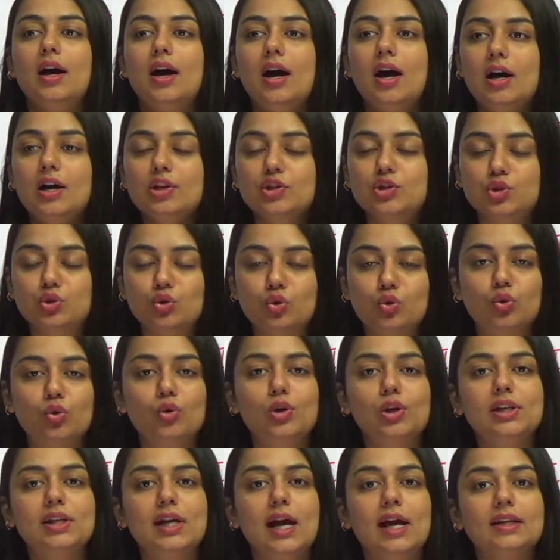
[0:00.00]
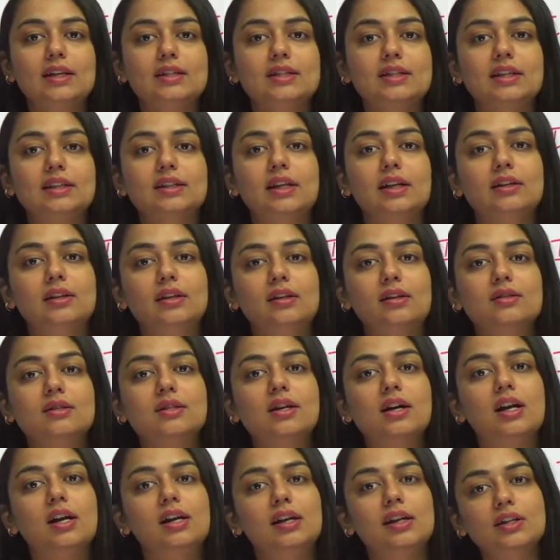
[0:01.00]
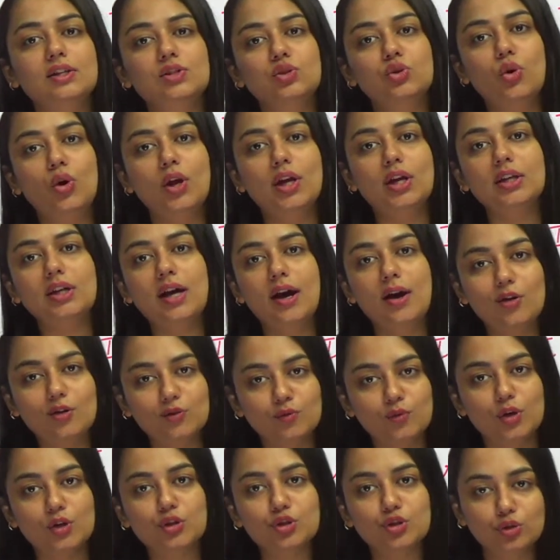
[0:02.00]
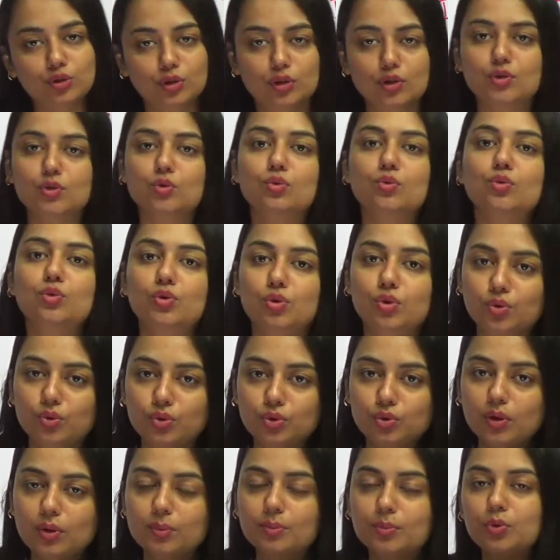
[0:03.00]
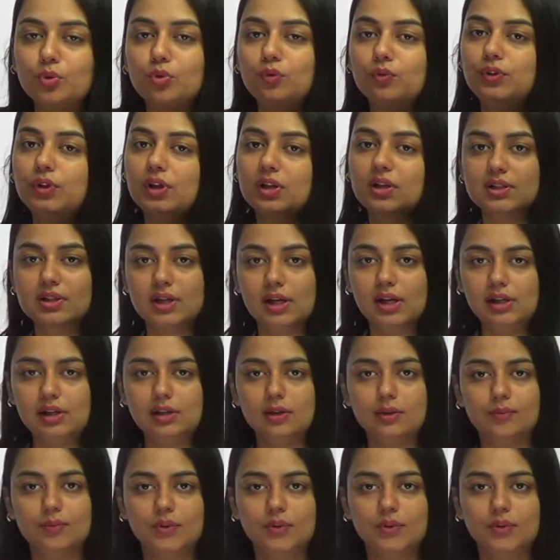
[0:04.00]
A school can see that the result is going down. What should the school do to improve the result?